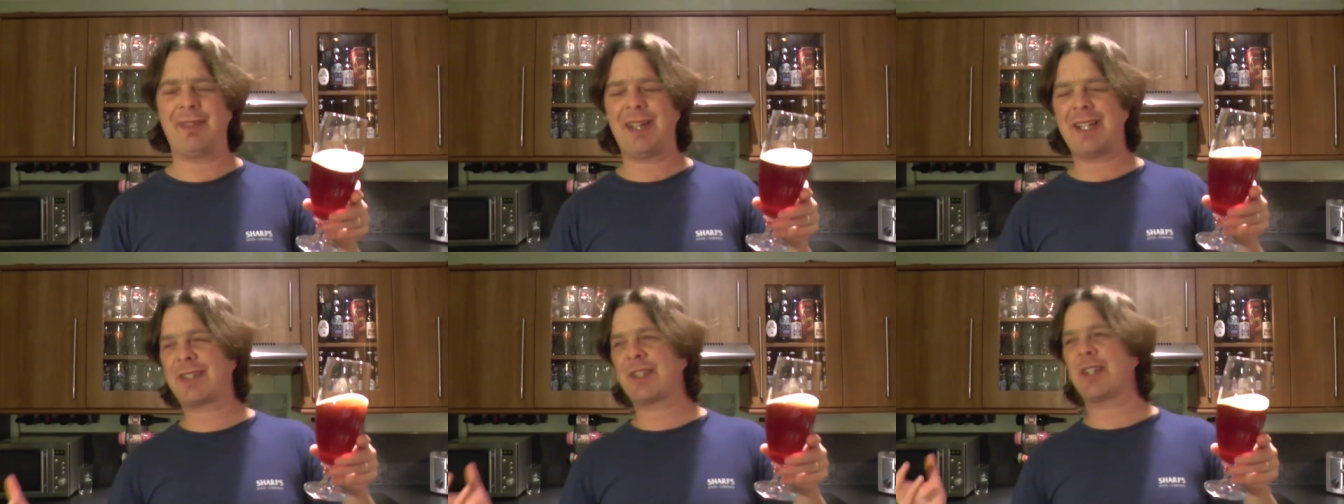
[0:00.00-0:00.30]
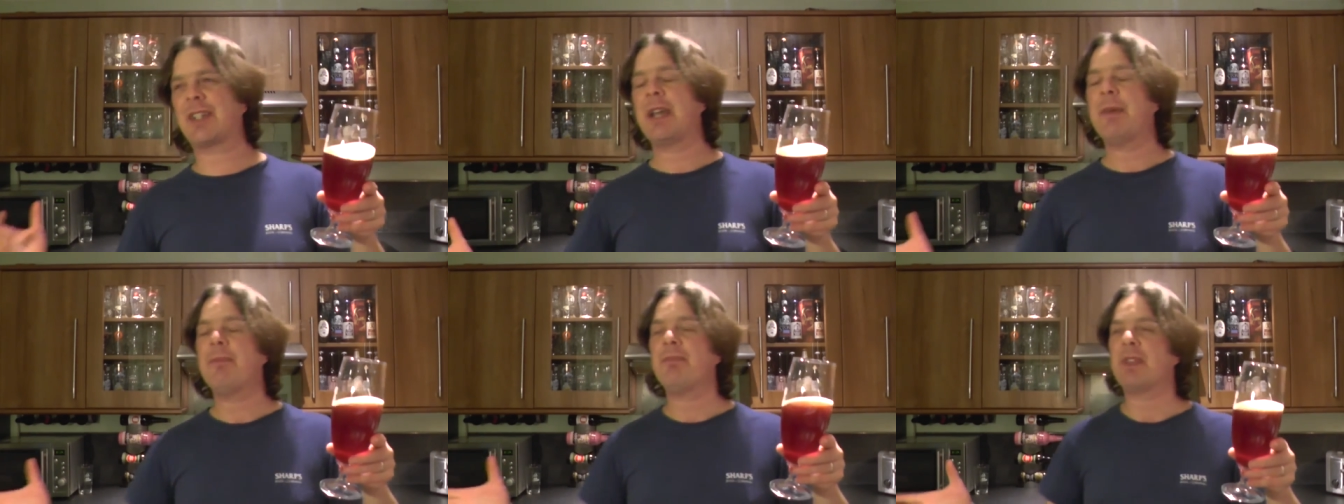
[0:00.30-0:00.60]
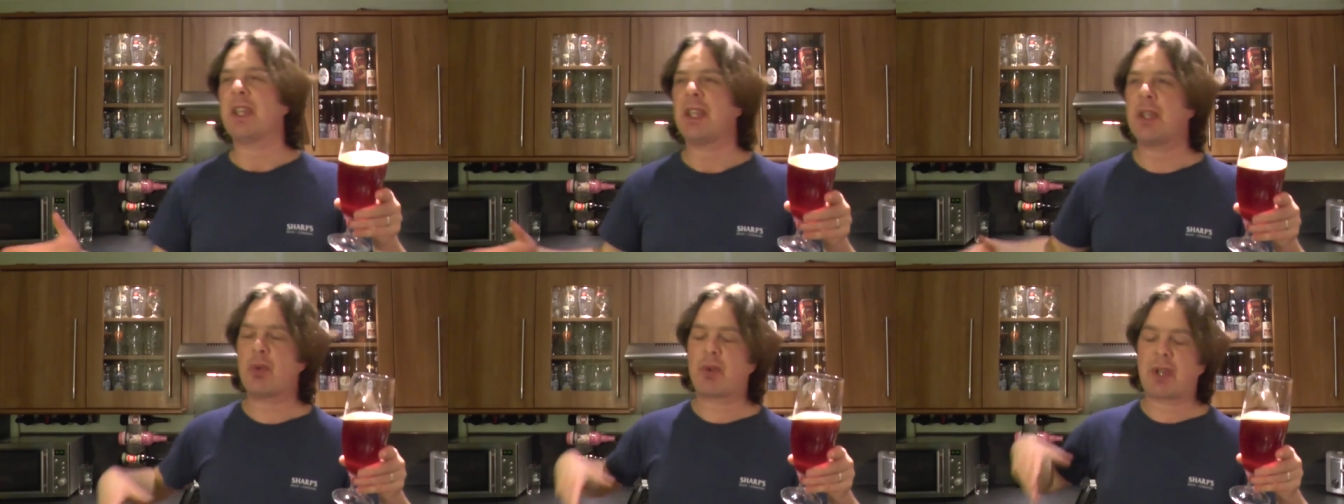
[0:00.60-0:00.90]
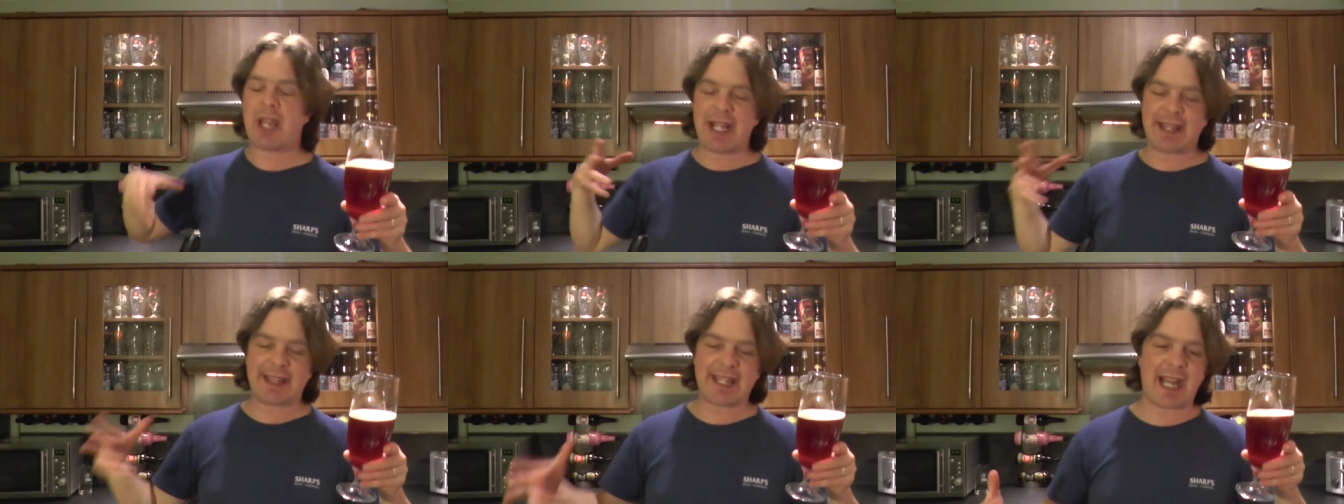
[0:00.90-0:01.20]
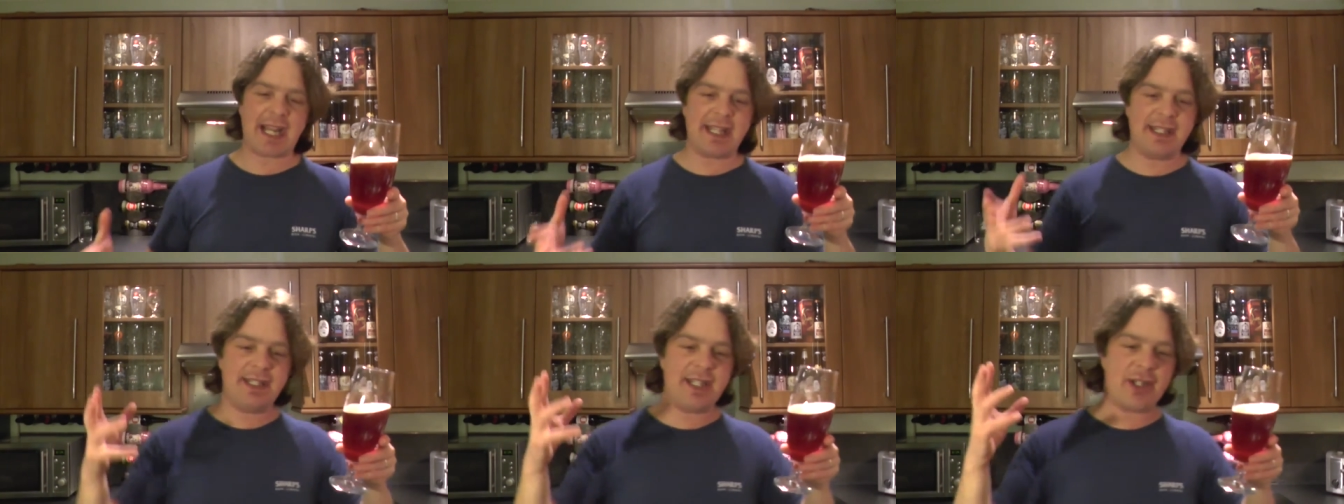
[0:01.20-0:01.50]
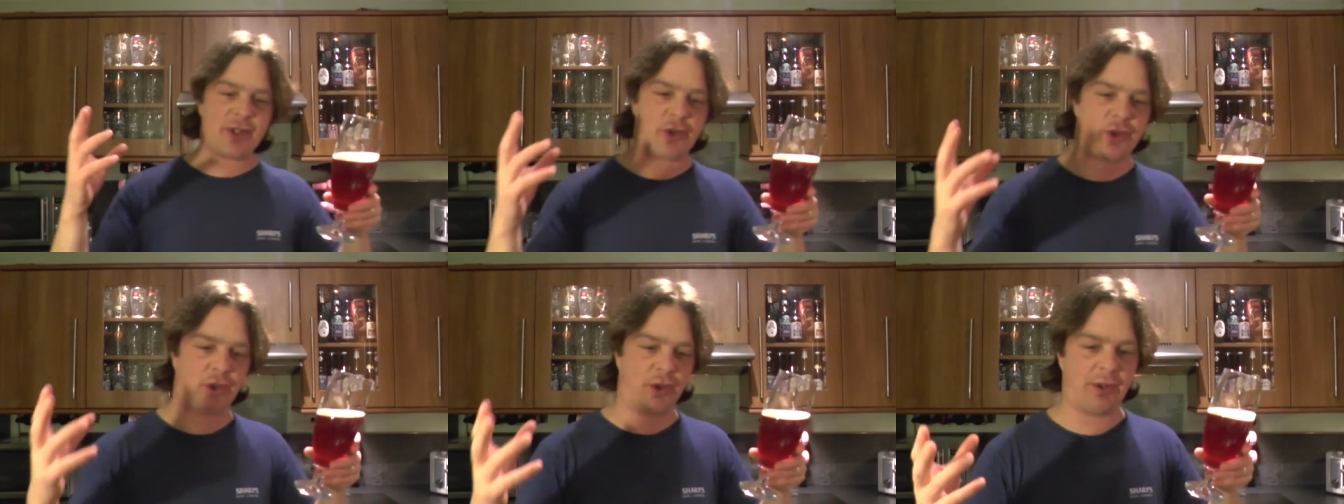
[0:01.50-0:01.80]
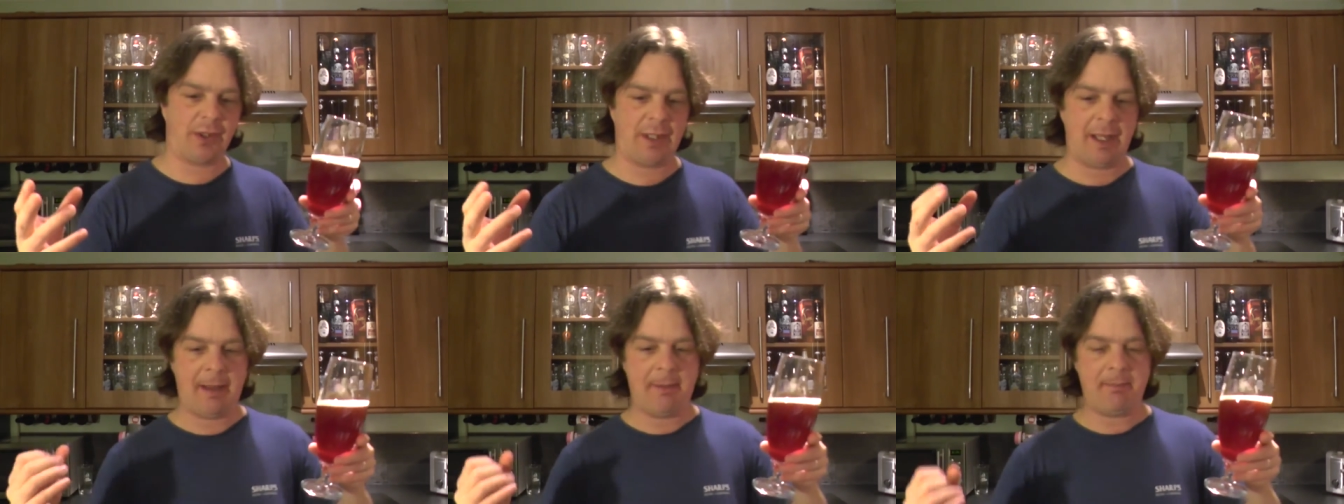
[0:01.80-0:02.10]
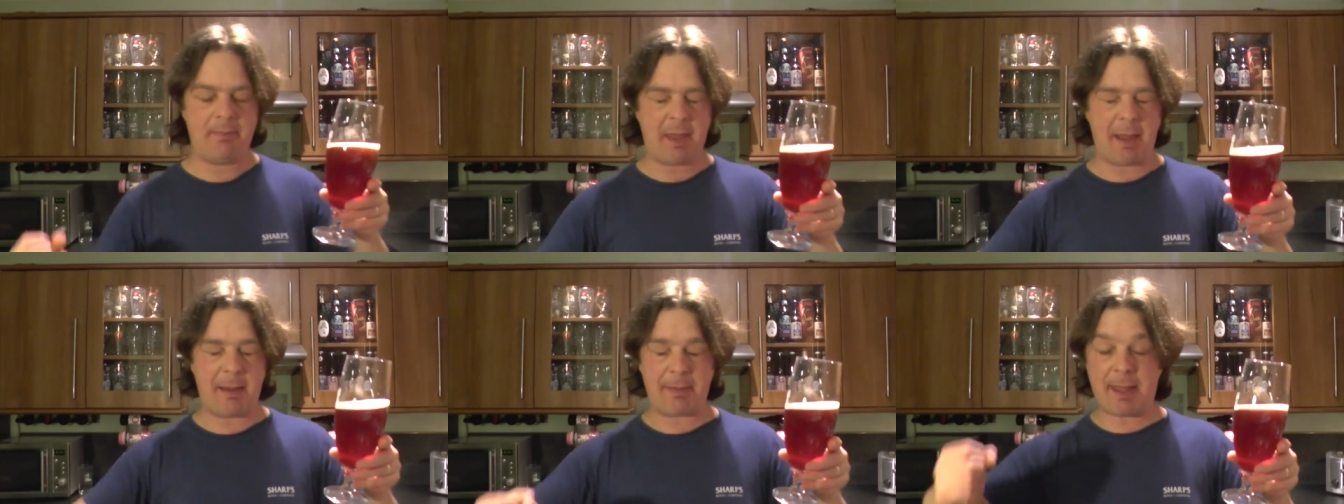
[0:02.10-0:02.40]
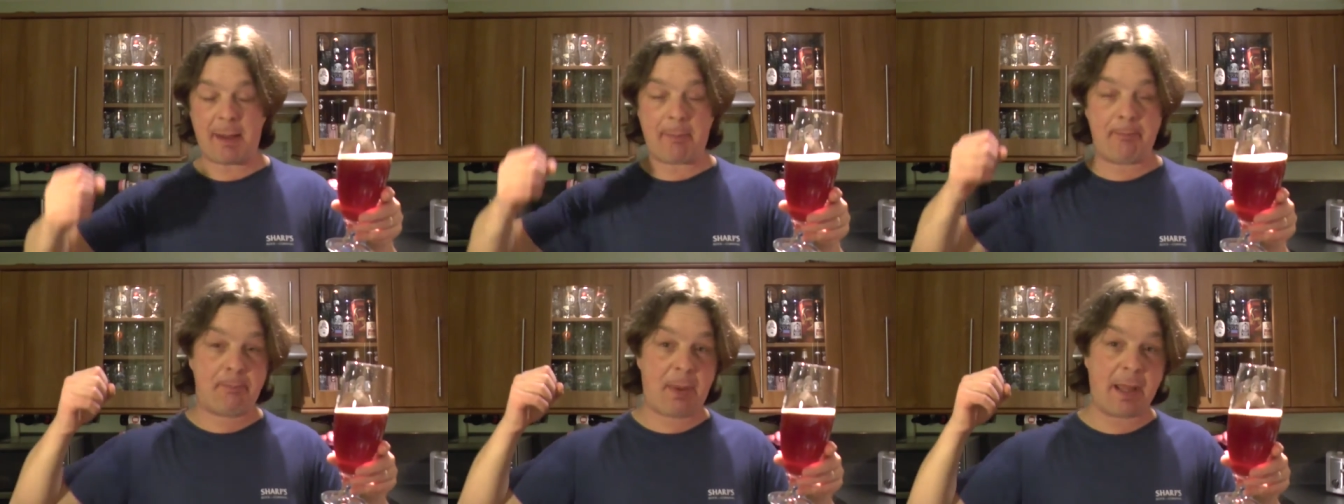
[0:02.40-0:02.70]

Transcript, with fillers: It's like you get that initial, that